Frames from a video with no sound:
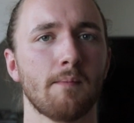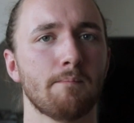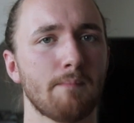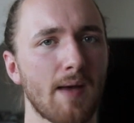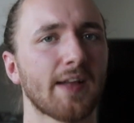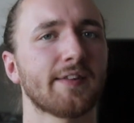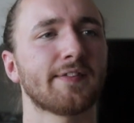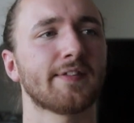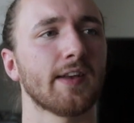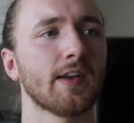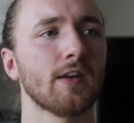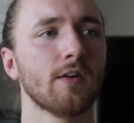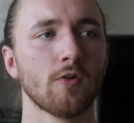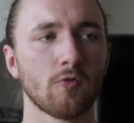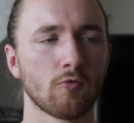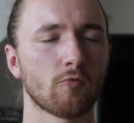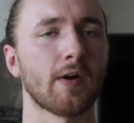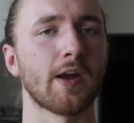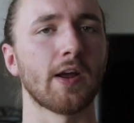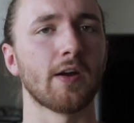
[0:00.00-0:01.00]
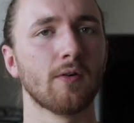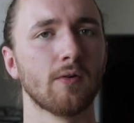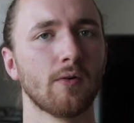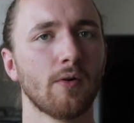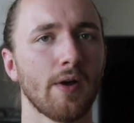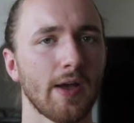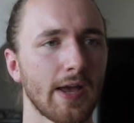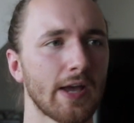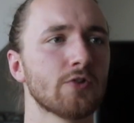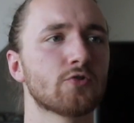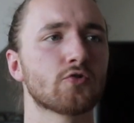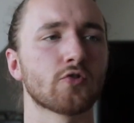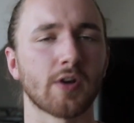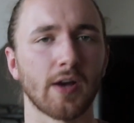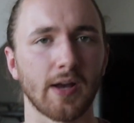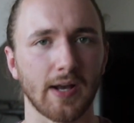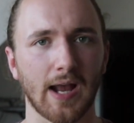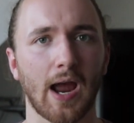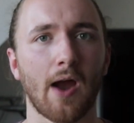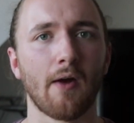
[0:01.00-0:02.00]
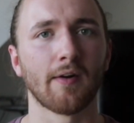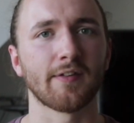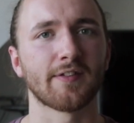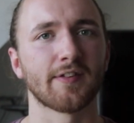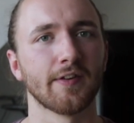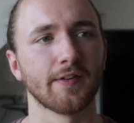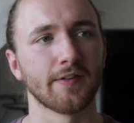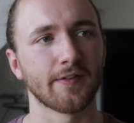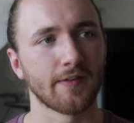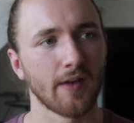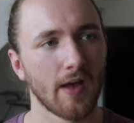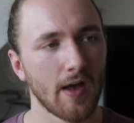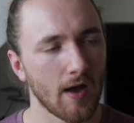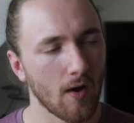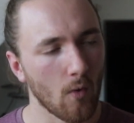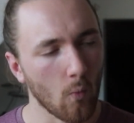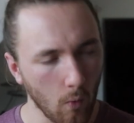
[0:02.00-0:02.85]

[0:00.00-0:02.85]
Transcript: Messy, real, intricate characters.